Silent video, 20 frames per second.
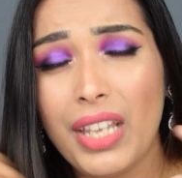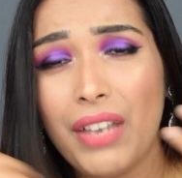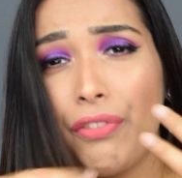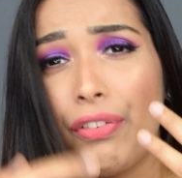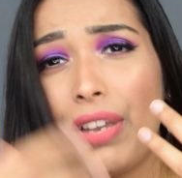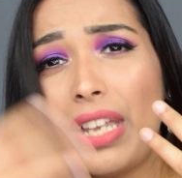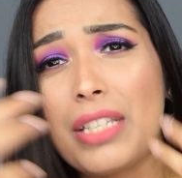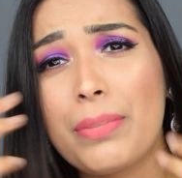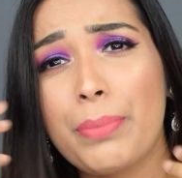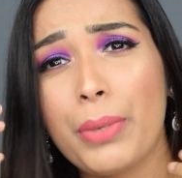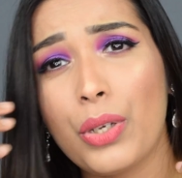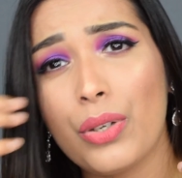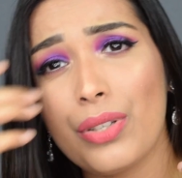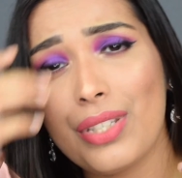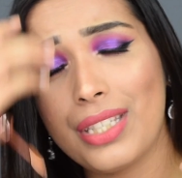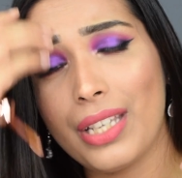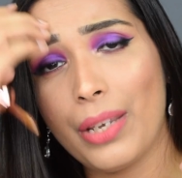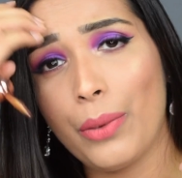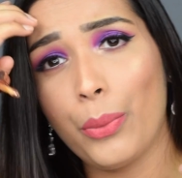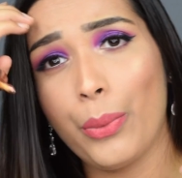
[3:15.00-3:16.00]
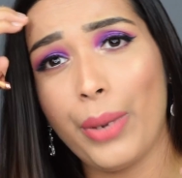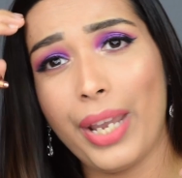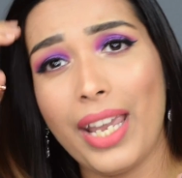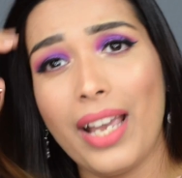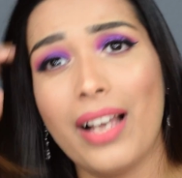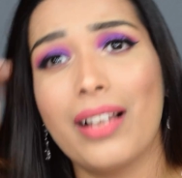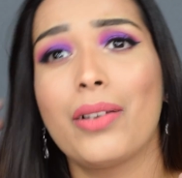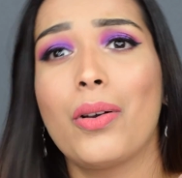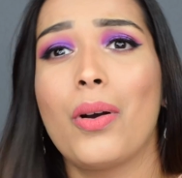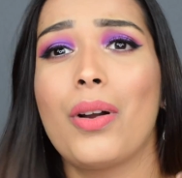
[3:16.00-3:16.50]
face because they weigh
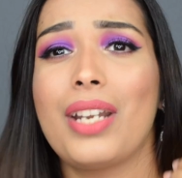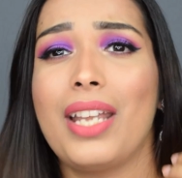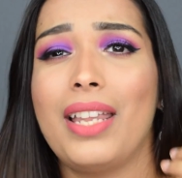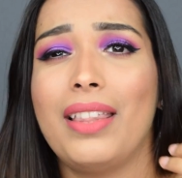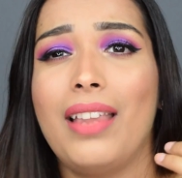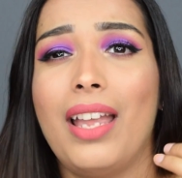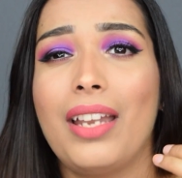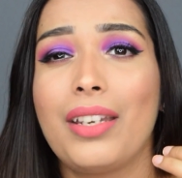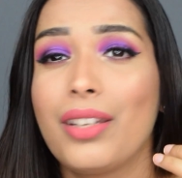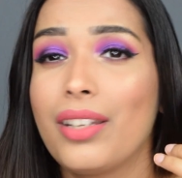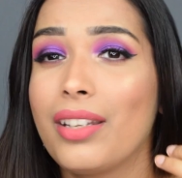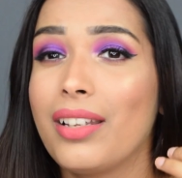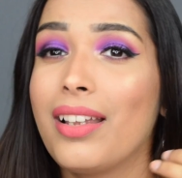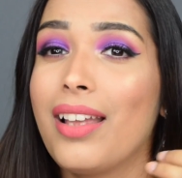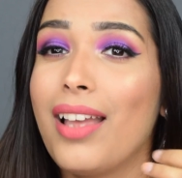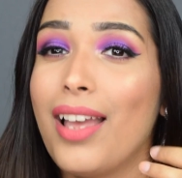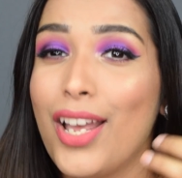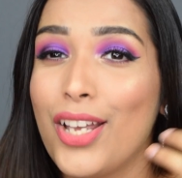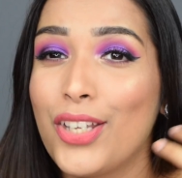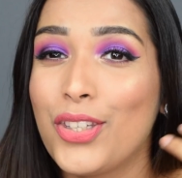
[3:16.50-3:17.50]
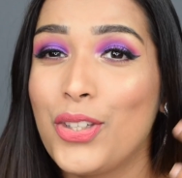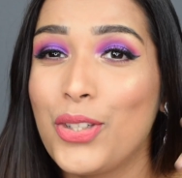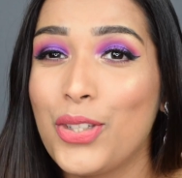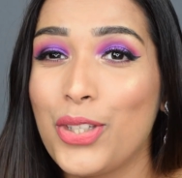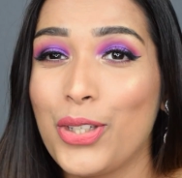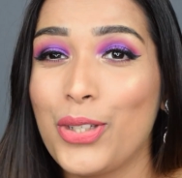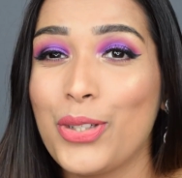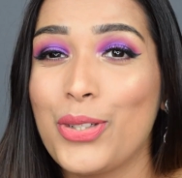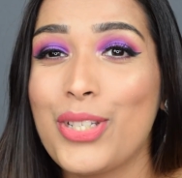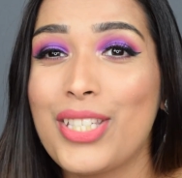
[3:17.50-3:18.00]
a lot and then you
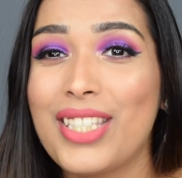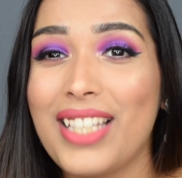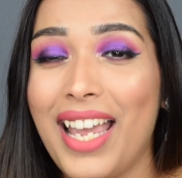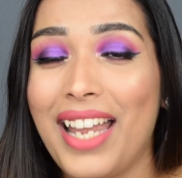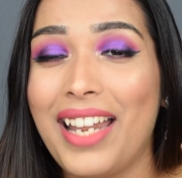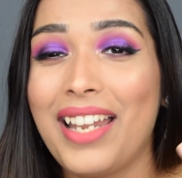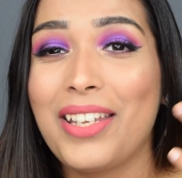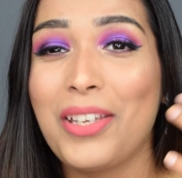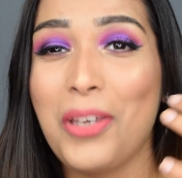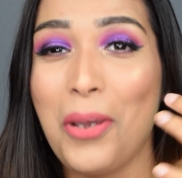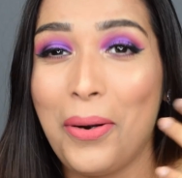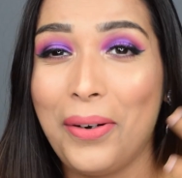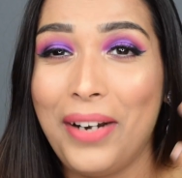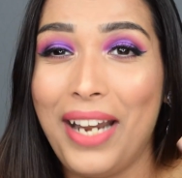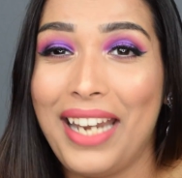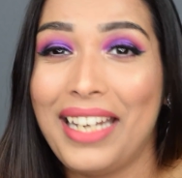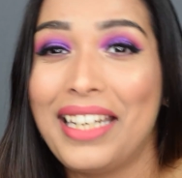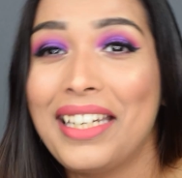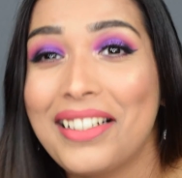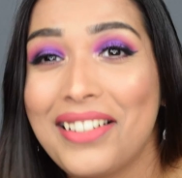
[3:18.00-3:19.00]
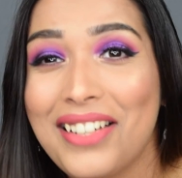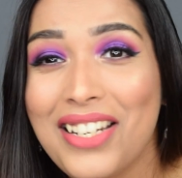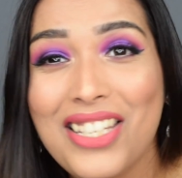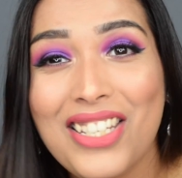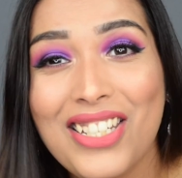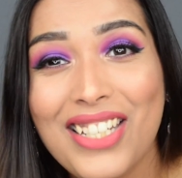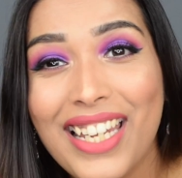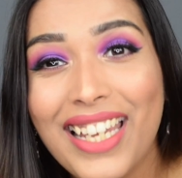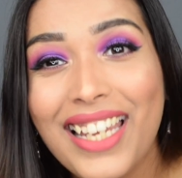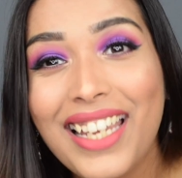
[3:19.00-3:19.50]
use your
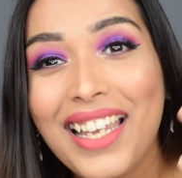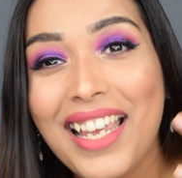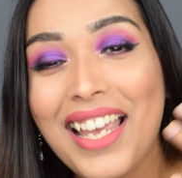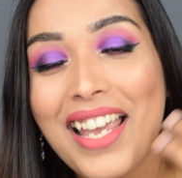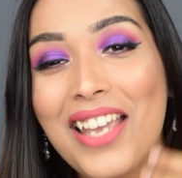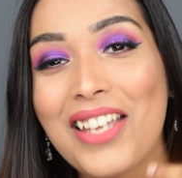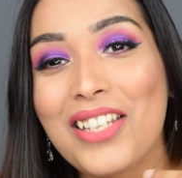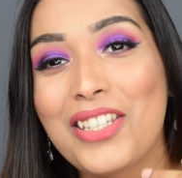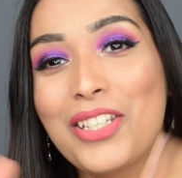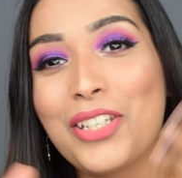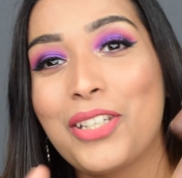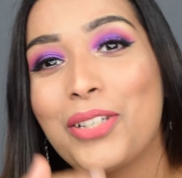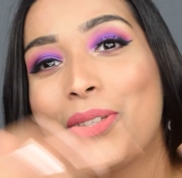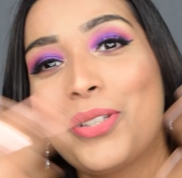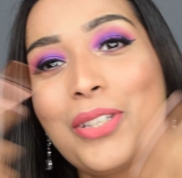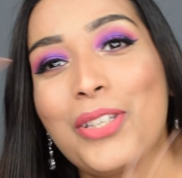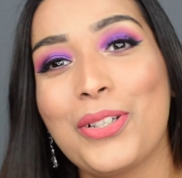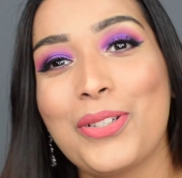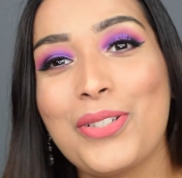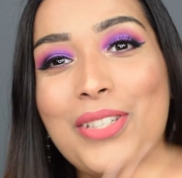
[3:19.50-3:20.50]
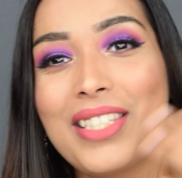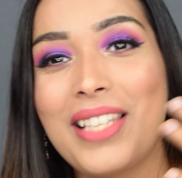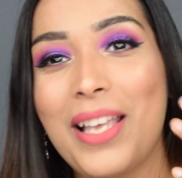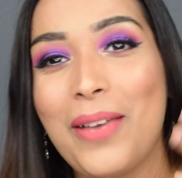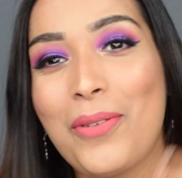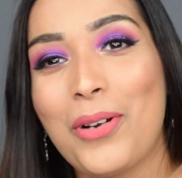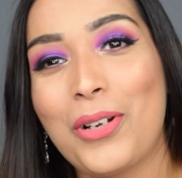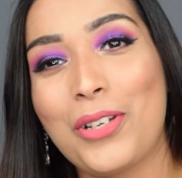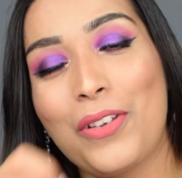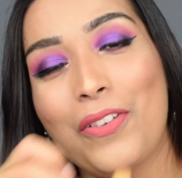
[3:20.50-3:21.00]
energy to use
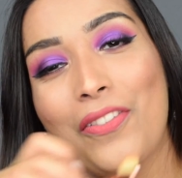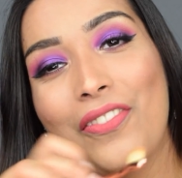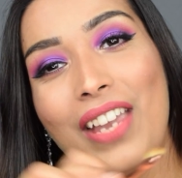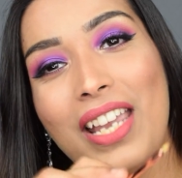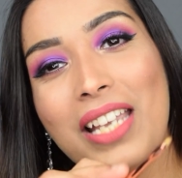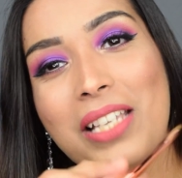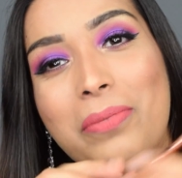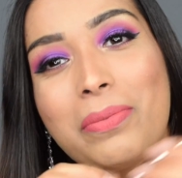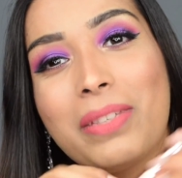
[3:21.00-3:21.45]
them on your face.